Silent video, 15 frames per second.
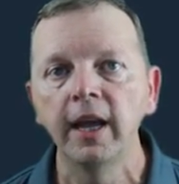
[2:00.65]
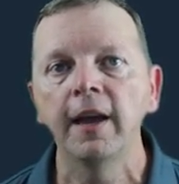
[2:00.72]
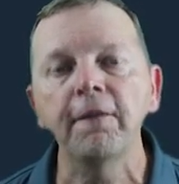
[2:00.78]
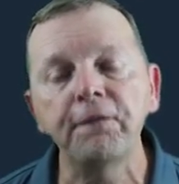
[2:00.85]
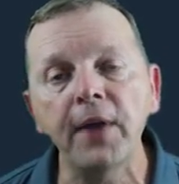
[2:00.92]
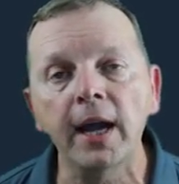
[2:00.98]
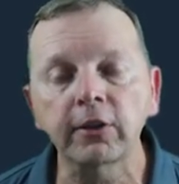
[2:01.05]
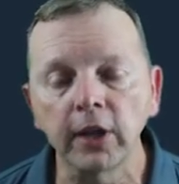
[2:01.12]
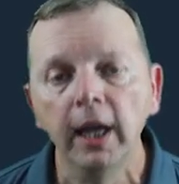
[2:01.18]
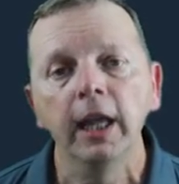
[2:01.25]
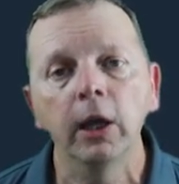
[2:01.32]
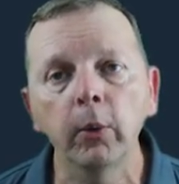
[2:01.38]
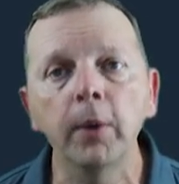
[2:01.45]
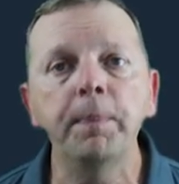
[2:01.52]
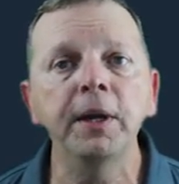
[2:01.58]
In fact,
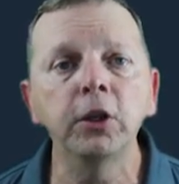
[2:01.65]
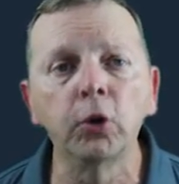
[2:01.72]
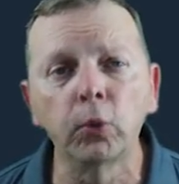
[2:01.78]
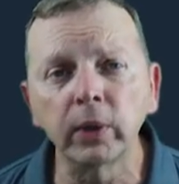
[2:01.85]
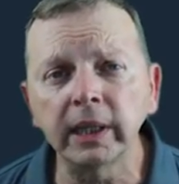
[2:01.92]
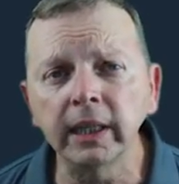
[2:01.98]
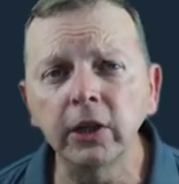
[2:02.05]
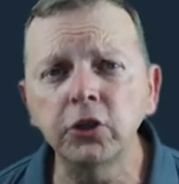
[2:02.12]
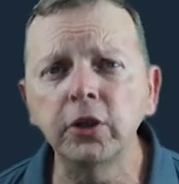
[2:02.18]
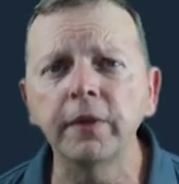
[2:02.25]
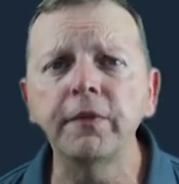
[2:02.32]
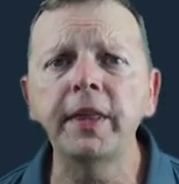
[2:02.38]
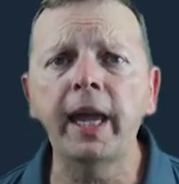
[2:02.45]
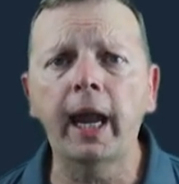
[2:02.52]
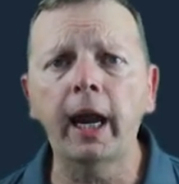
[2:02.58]
it would be the religion
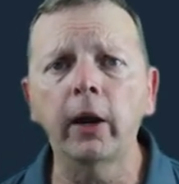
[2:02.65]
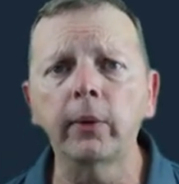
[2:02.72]
of the